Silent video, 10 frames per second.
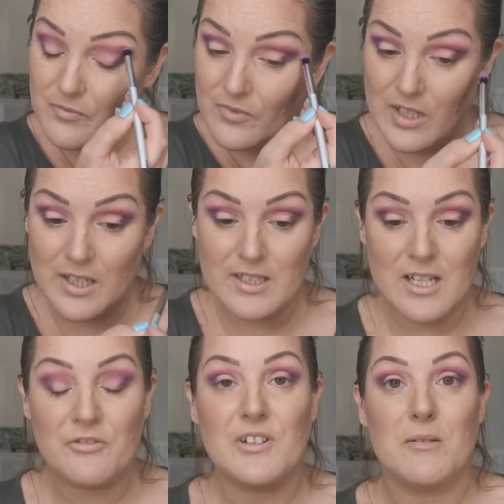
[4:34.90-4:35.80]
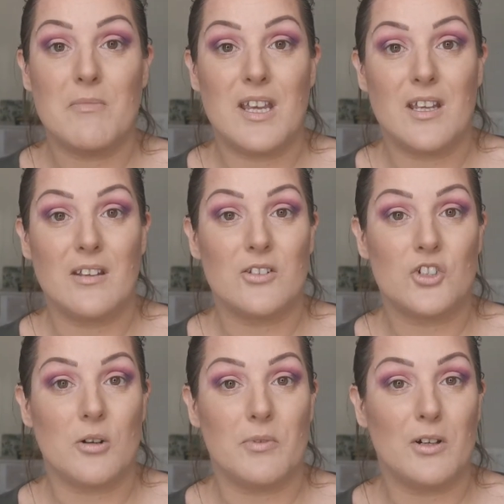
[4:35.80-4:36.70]
they're definitely making the
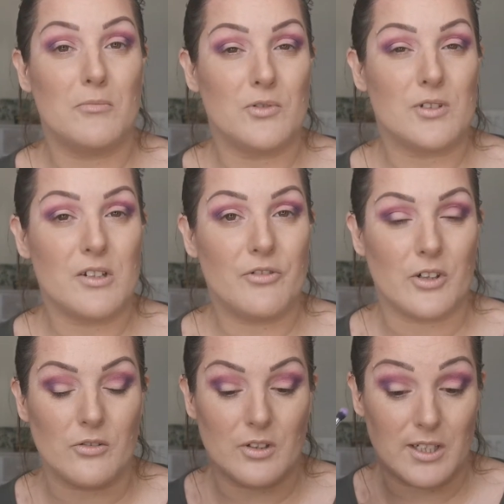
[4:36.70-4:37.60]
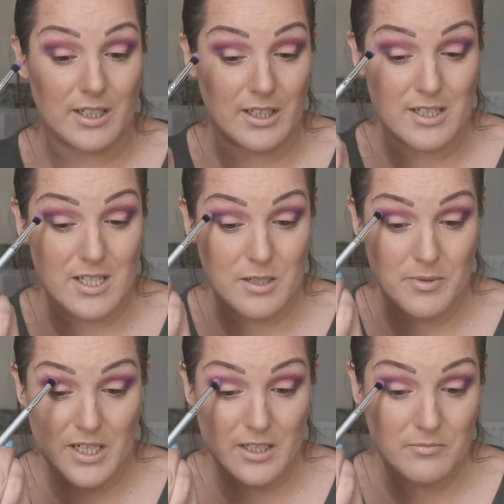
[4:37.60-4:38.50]
job a lot more difficult than it needs to
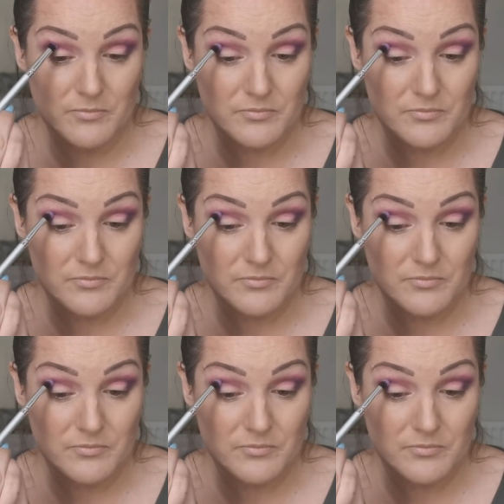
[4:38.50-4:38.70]
be.